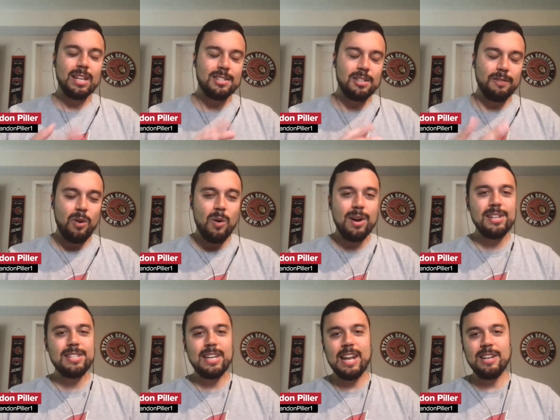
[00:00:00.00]
Savoy
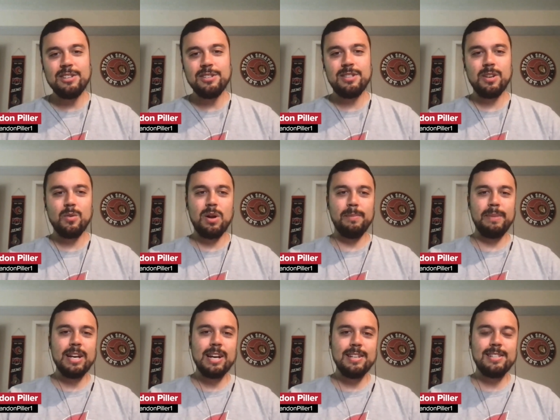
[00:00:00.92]
is an interesting one
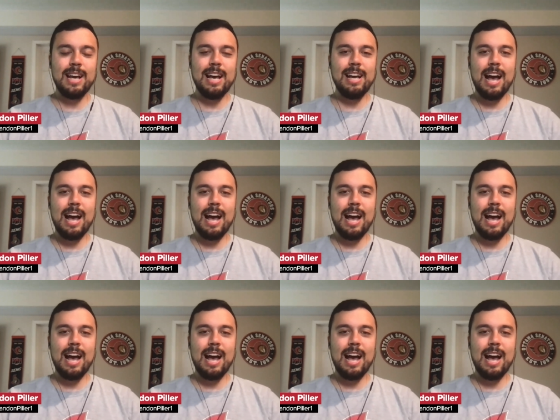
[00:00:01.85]
because I,